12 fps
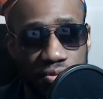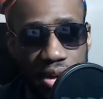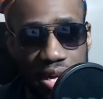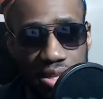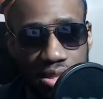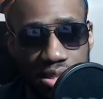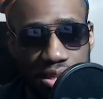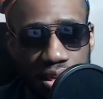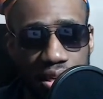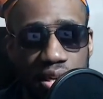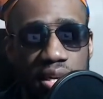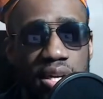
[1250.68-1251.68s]
fans,
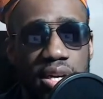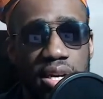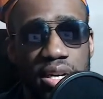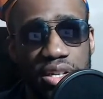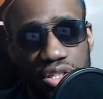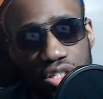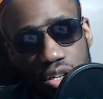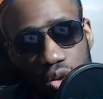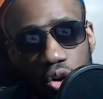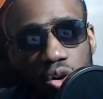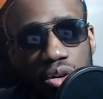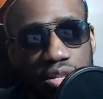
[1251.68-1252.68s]
general
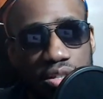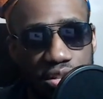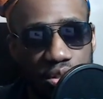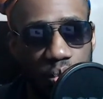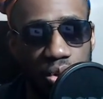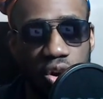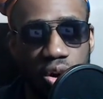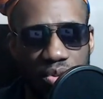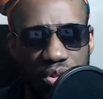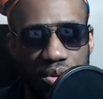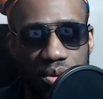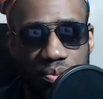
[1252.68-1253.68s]
audiences will come
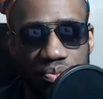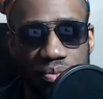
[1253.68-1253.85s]
through.